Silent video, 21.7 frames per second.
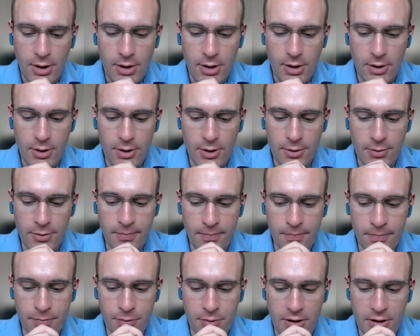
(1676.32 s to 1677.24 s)

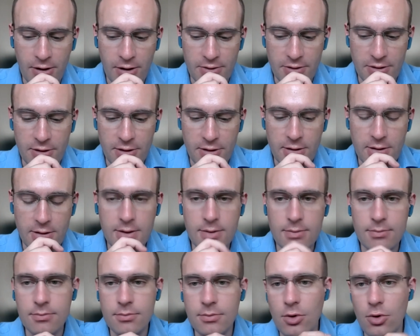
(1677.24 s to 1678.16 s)
I think
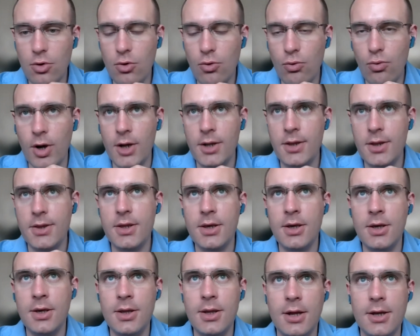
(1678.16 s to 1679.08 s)
one
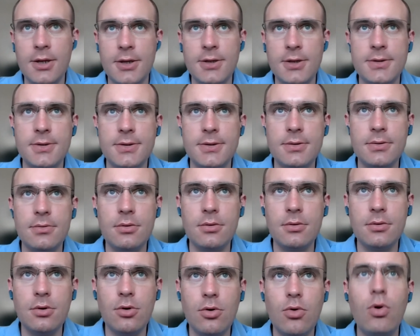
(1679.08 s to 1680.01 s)
thing that is
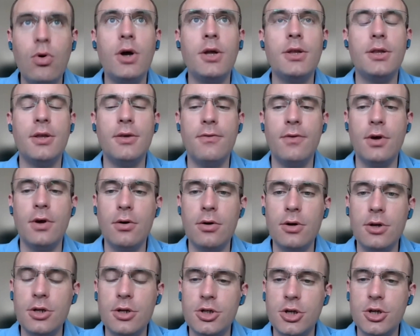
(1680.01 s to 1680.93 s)
quite
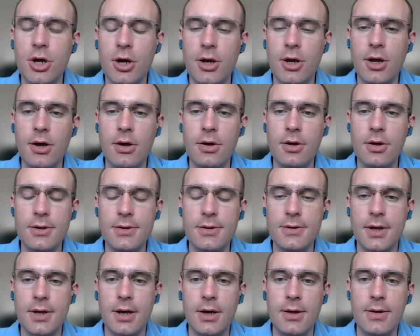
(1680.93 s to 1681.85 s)
difficult in China
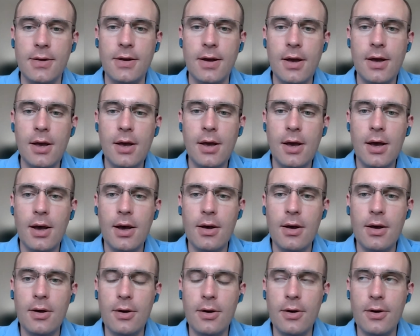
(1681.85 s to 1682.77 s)
is that
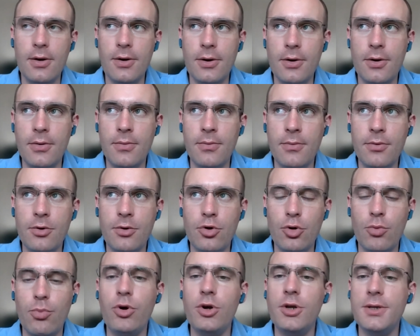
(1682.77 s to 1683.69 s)

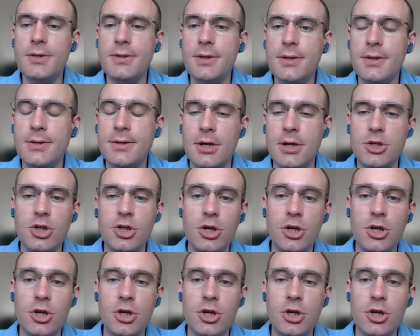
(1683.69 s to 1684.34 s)
the policies are